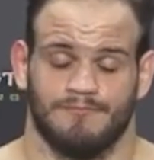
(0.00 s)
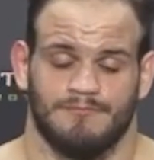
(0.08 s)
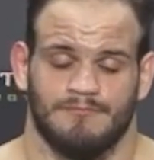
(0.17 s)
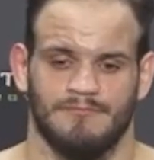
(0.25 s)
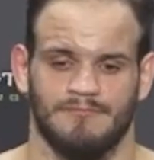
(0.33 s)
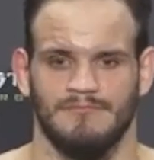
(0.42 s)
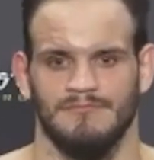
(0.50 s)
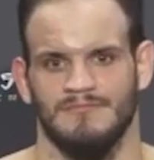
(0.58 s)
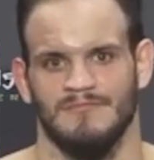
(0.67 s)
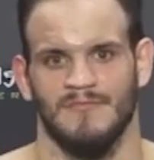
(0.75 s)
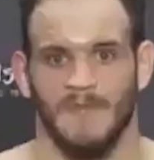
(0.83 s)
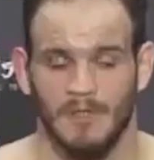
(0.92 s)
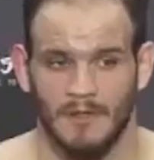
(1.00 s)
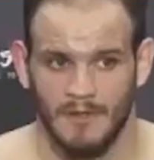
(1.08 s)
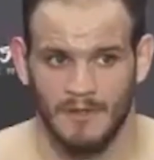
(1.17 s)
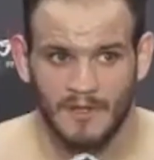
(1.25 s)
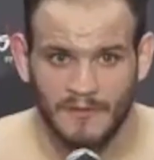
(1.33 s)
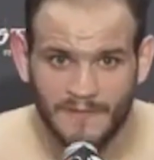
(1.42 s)
But I got to
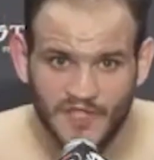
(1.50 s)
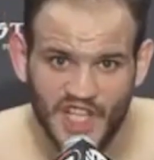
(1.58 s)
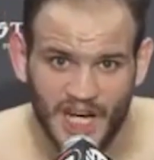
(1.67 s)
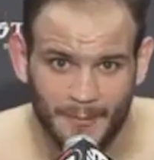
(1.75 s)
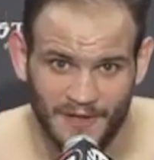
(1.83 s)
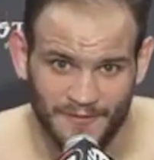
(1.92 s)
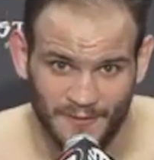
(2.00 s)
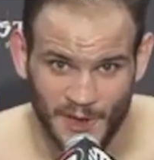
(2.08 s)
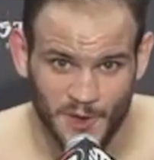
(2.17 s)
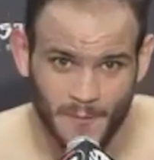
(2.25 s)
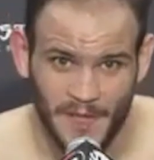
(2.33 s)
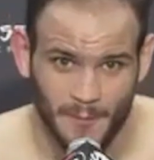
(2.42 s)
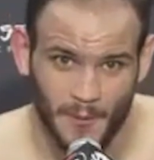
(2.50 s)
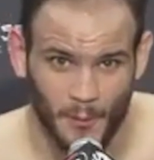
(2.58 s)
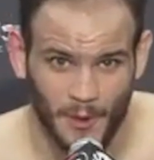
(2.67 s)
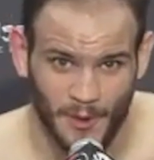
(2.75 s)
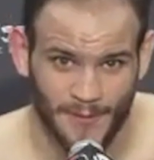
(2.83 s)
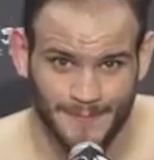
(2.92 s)
give you props for the Richard paperwork.
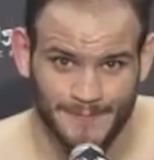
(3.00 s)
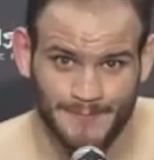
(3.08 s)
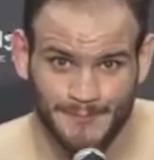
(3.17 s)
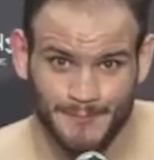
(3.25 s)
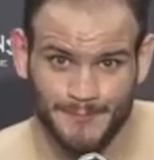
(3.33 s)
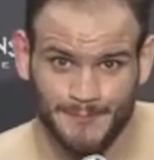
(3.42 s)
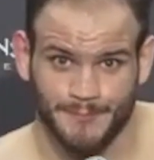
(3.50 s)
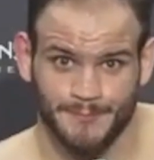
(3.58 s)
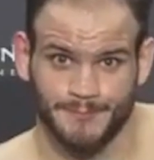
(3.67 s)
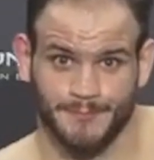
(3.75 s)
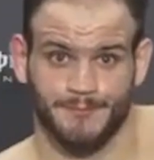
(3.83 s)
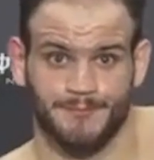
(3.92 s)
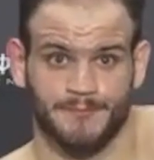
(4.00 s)
Sherman quote at the end.